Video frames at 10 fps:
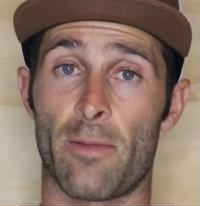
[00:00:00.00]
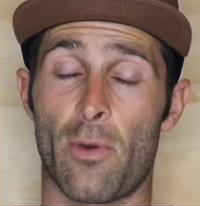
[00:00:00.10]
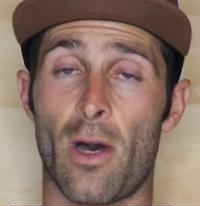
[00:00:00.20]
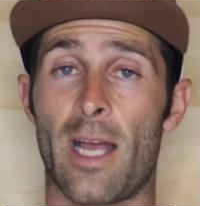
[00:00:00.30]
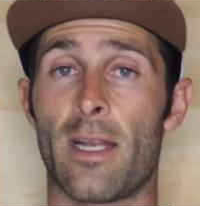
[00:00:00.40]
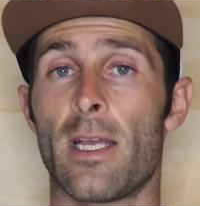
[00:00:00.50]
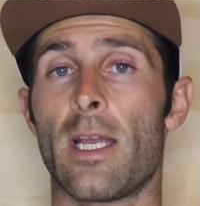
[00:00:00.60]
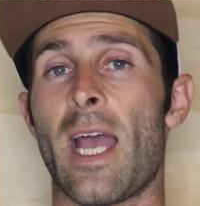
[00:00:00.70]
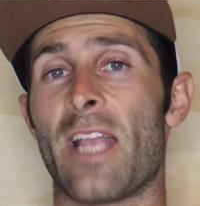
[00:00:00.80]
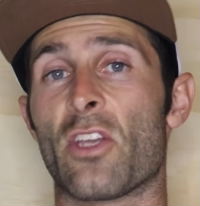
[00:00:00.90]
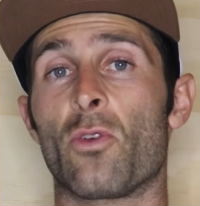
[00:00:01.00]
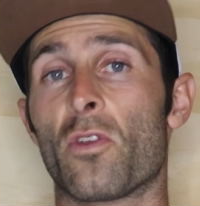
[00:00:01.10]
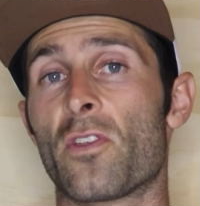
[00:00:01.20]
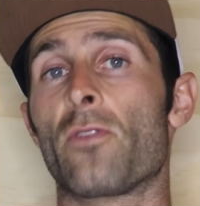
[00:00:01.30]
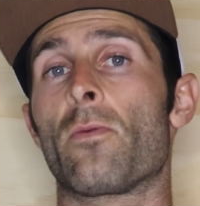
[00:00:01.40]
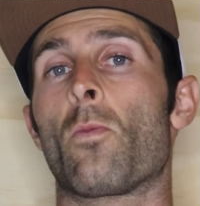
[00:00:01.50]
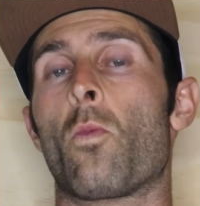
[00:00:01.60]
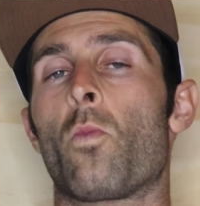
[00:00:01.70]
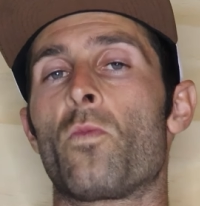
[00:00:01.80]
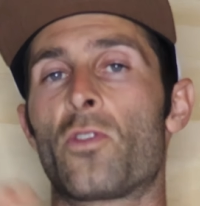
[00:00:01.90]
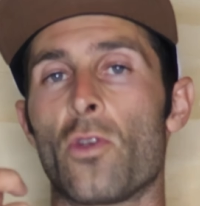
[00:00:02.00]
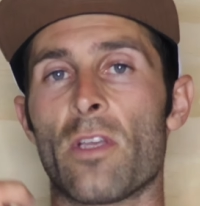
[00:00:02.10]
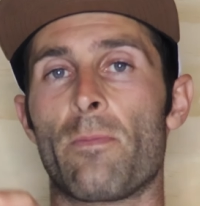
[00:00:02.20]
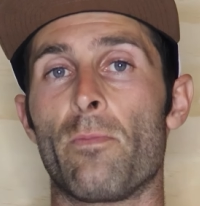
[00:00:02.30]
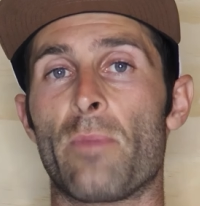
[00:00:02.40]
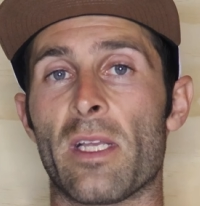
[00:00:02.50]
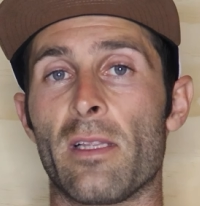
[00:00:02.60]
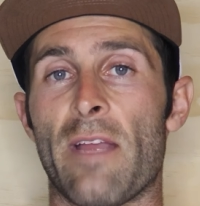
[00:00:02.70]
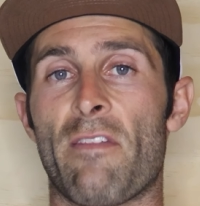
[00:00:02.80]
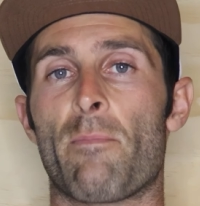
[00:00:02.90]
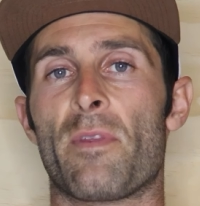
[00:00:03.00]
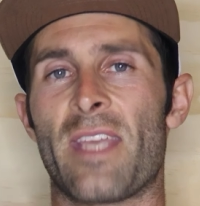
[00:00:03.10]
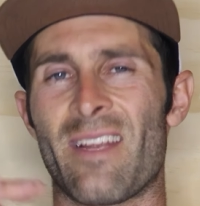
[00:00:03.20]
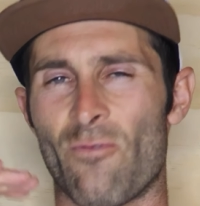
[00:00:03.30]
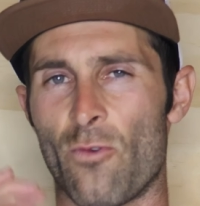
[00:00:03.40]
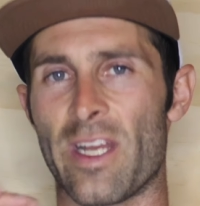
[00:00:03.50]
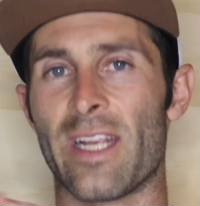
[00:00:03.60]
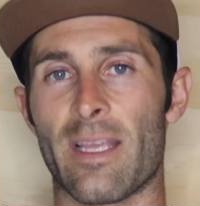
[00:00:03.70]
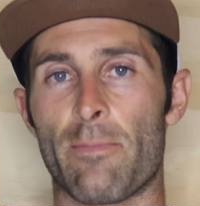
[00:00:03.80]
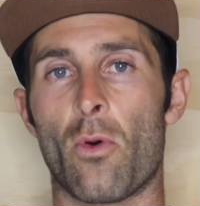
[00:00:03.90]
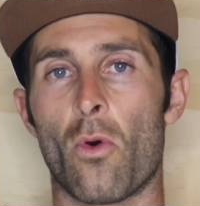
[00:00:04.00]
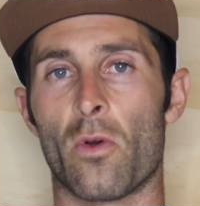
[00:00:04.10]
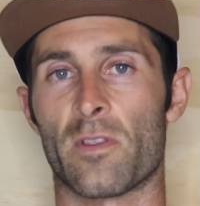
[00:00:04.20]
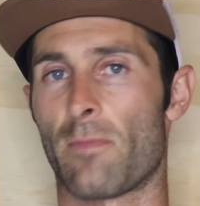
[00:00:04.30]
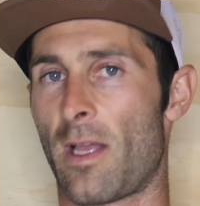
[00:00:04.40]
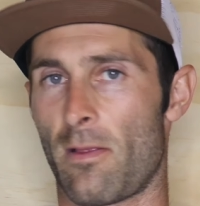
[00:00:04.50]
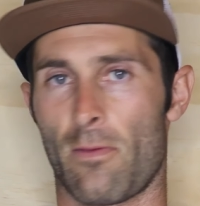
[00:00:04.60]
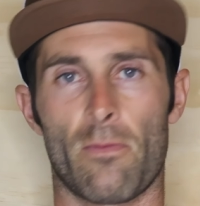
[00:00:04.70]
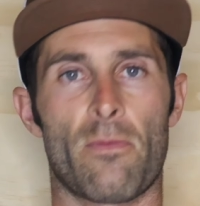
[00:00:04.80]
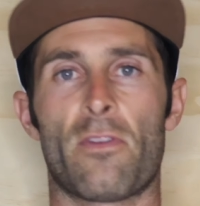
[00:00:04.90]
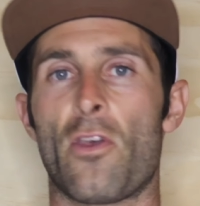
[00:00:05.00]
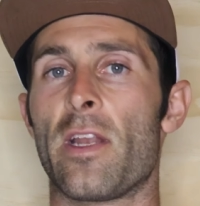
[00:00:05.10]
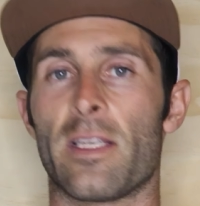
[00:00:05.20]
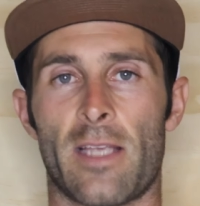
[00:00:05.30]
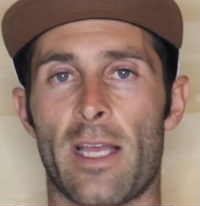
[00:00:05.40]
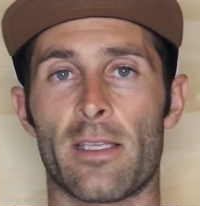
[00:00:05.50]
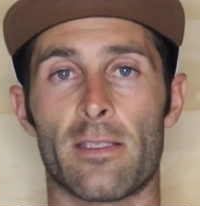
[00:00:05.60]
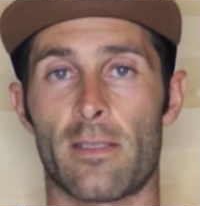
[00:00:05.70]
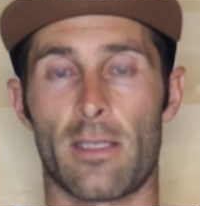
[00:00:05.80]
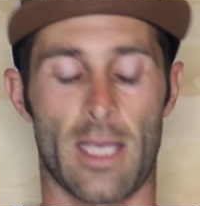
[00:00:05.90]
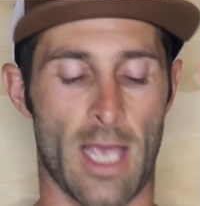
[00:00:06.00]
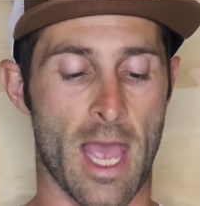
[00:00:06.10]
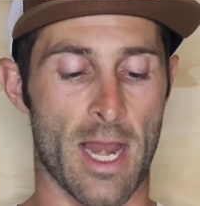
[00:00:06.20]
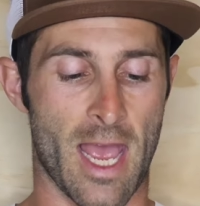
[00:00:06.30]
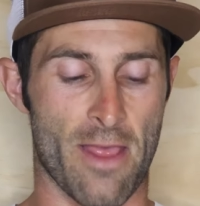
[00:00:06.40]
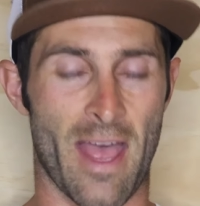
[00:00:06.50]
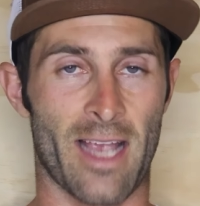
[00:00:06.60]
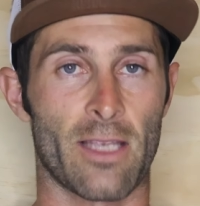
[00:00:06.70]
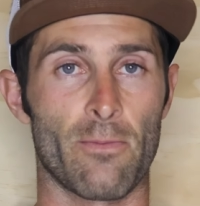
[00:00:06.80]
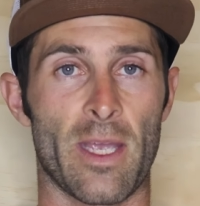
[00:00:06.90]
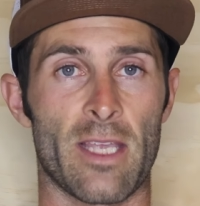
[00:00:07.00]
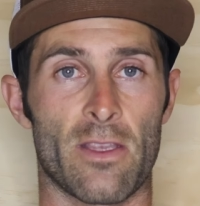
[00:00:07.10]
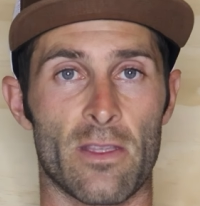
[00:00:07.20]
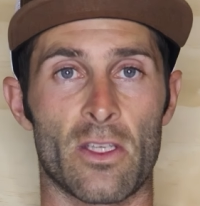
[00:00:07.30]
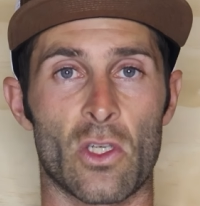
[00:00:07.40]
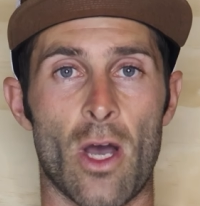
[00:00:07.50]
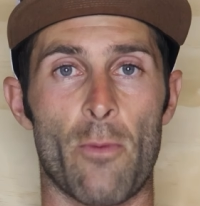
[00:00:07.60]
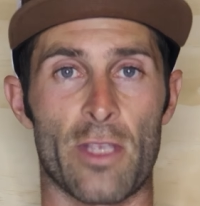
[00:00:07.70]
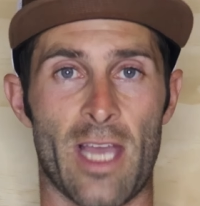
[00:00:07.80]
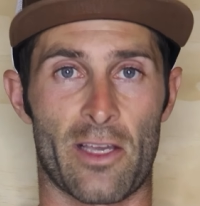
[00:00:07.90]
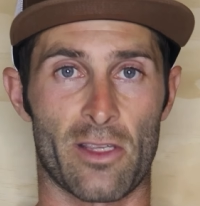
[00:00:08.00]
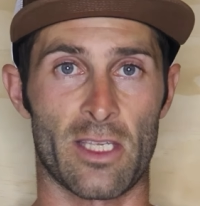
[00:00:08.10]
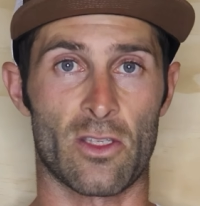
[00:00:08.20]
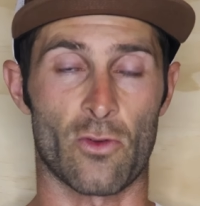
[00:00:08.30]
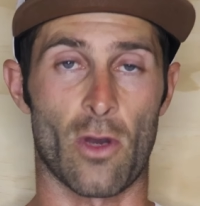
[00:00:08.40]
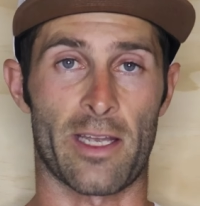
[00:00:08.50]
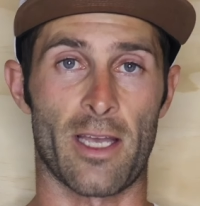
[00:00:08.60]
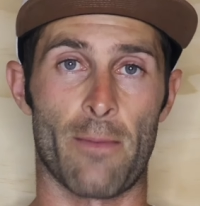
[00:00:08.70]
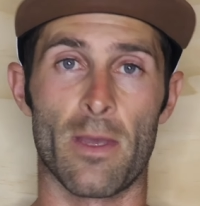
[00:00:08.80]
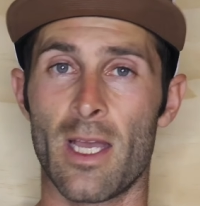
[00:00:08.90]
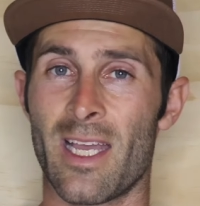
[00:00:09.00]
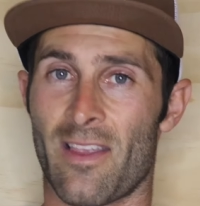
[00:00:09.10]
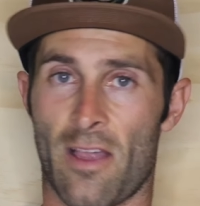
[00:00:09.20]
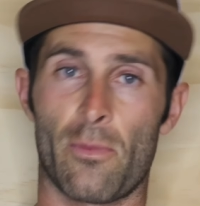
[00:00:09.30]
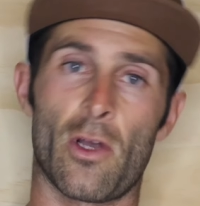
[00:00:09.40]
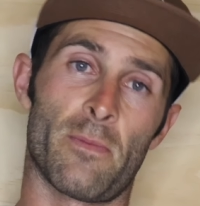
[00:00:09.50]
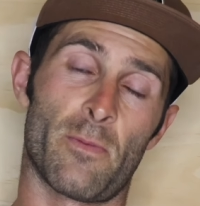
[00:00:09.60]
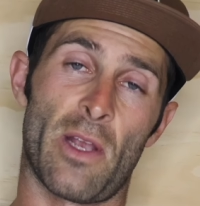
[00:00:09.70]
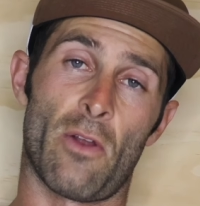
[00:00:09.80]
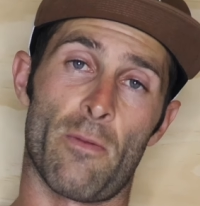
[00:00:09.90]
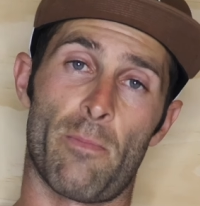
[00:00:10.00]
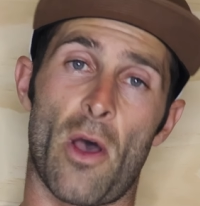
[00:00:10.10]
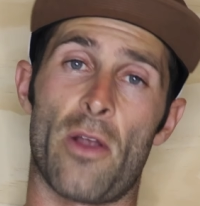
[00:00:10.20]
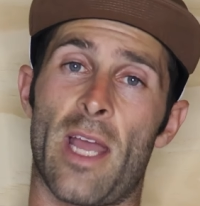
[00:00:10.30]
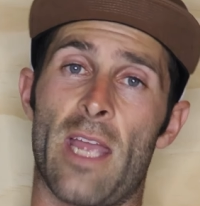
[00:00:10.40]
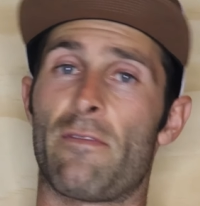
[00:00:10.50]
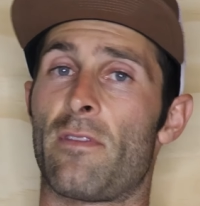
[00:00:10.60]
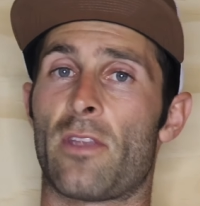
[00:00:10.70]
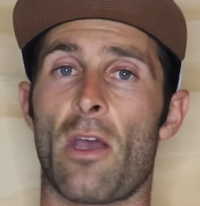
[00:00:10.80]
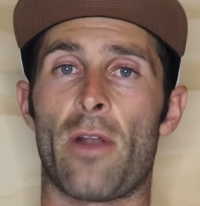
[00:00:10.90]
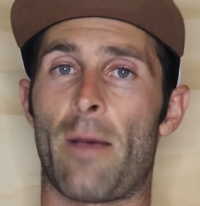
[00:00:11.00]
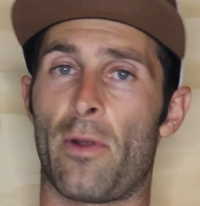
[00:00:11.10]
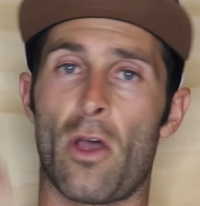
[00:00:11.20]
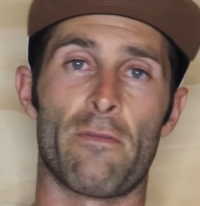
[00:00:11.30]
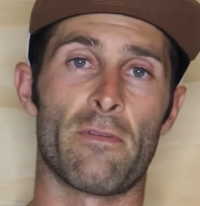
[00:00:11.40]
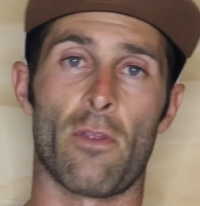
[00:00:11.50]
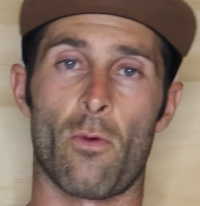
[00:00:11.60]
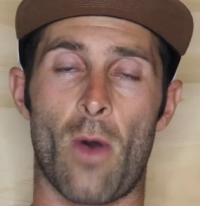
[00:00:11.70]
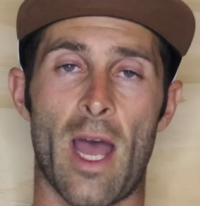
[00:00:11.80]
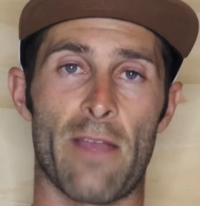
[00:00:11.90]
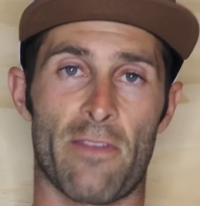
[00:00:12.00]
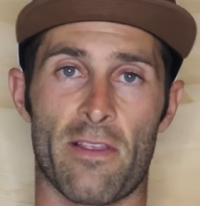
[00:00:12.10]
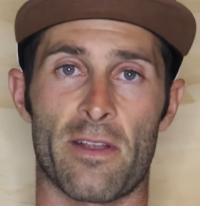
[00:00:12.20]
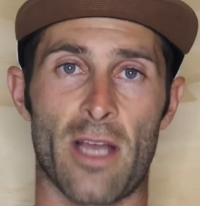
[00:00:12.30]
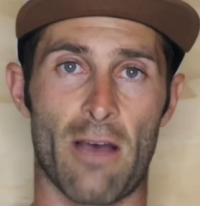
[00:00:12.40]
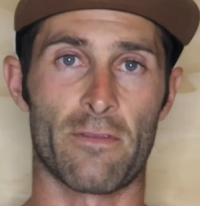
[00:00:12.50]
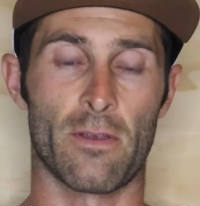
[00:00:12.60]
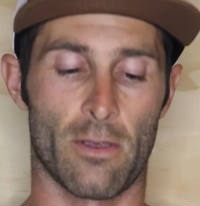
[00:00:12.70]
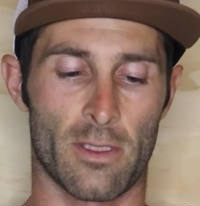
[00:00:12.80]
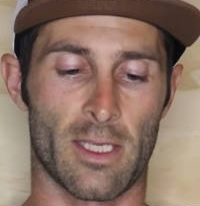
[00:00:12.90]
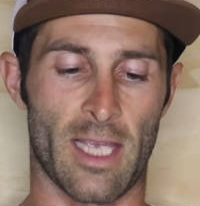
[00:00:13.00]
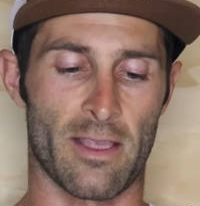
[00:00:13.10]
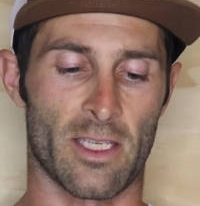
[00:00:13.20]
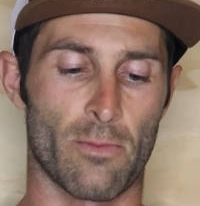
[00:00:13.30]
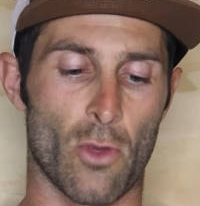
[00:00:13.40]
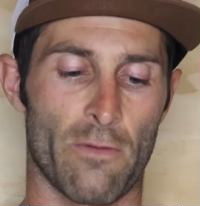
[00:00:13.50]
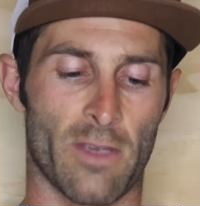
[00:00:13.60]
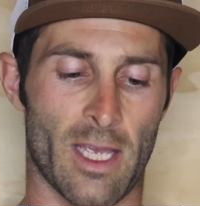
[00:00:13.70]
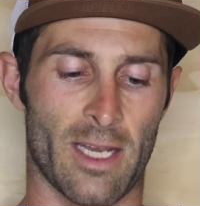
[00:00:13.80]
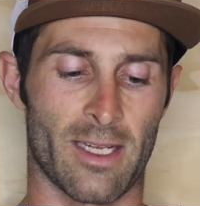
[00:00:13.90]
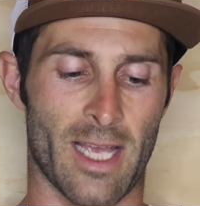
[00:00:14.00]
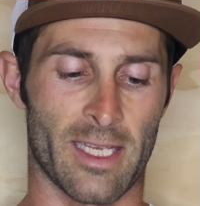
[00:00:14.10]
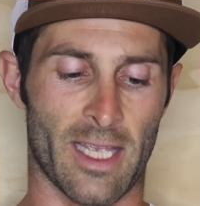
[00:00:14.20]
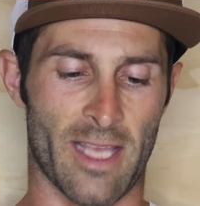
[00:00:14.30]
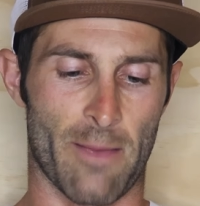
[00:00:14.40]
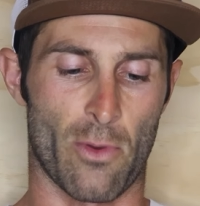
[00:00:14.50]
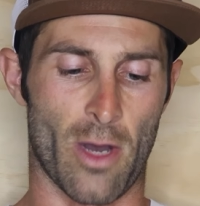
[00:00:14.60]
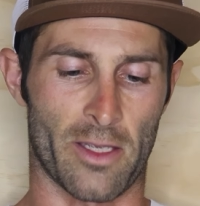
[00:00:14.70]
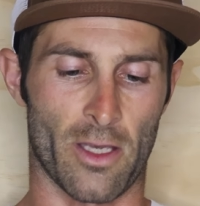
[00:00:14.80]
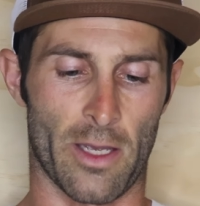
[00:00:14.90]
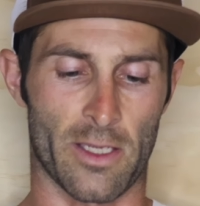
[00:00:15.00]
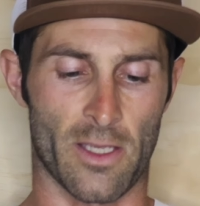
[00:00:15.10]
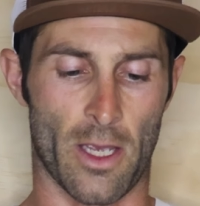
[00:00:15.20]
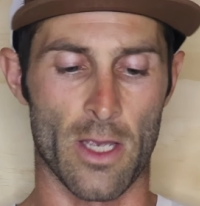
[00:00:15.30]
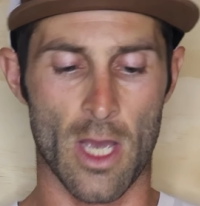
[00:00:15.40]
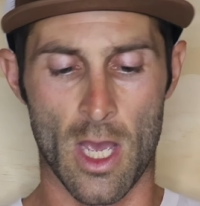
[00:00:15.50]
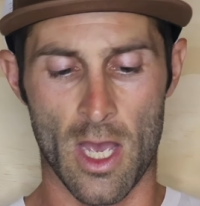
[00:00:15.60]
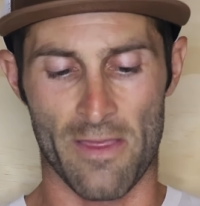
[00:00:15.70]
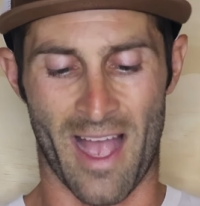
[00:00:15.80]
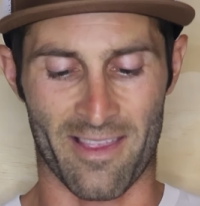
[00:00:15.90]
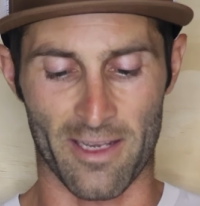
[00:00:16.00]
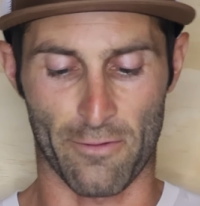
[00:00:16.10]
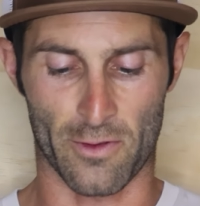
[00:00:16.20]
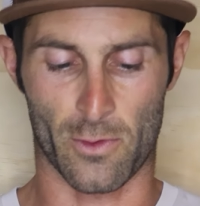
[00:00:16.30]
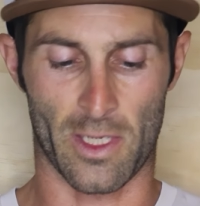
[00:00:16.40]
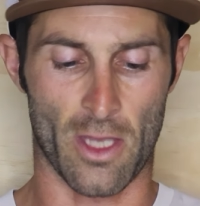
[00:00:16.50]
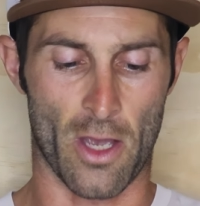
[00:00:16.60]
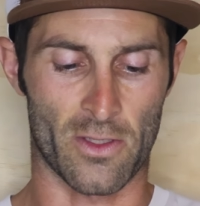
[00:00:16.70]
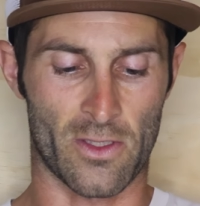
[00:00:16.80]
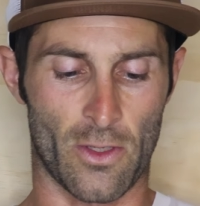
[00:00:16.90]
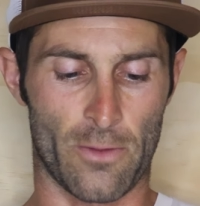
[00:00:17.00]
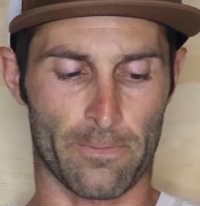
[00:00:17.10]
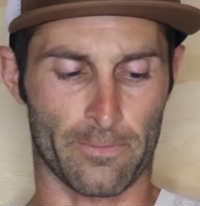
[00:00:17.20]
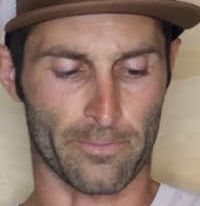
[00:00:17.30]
a bite. And you can also do your big lifts, but then really pause, 30 seconds, and that can be the time when you actually strike up. Sometimes being on the boat, even going up and over the waves, is enough to get this moving and get that bite going. So that's the difference between those two.